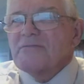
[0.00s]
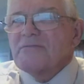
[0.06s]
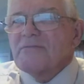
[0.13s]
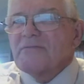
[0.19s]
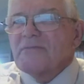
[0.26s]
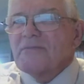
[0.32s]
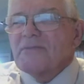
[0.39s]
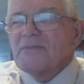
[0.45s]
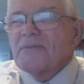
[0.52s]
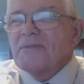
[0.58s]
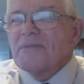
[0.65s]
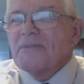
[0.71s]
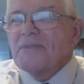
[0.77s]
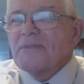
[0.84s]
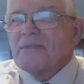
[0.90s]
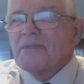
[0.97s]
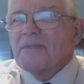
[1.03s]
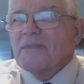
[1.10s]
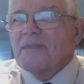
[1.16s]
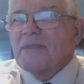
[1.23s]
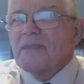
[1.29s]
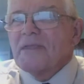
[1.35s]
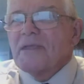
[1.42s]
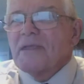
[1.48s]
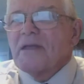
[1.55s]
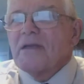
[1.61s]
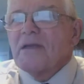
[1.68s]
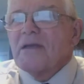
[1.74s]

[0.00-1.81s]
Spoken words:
[no speech]